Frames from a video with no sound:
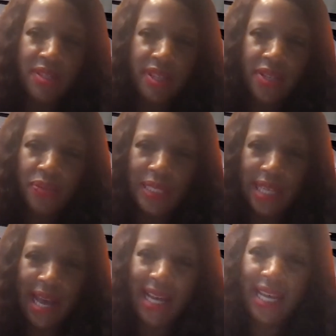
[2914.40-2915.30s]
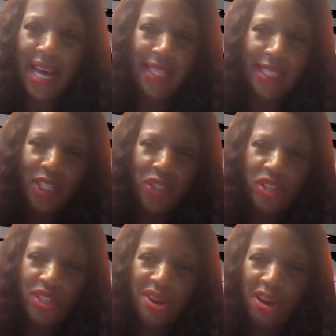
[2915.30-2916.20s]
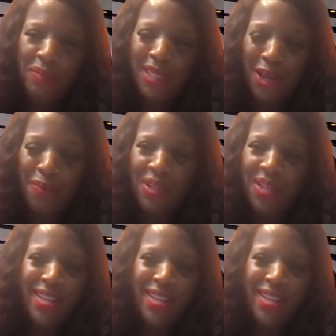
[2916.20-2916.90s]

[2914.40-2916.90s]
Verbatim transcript: service. Yeah. I got it now. You just taught me something.